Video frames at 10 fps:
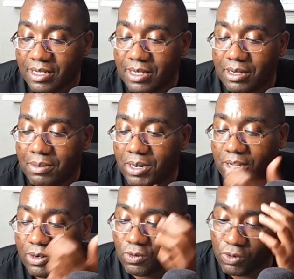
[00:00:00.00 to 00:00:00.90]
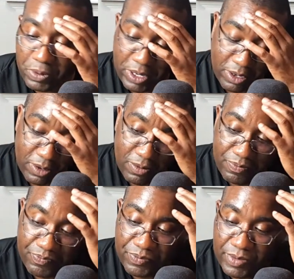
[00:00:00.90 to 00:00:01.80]
Marco
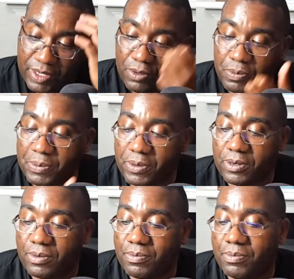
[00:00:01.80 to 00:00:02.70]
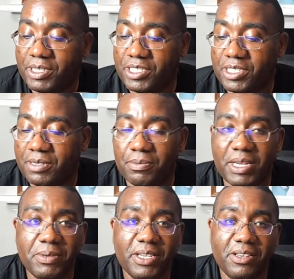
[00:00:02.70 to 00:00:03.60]
Rubio, who people are mentioning
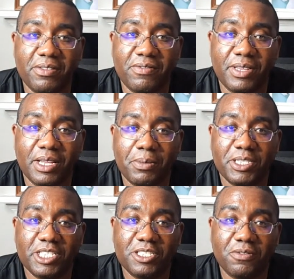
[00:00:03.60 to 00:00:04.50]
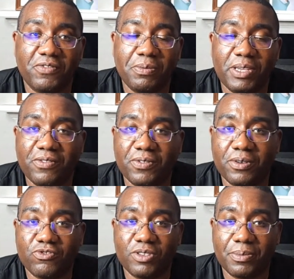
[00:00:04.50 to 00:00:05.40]
might be the potential VP for
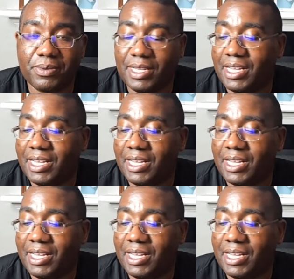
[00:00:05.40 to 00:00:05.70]
Trump.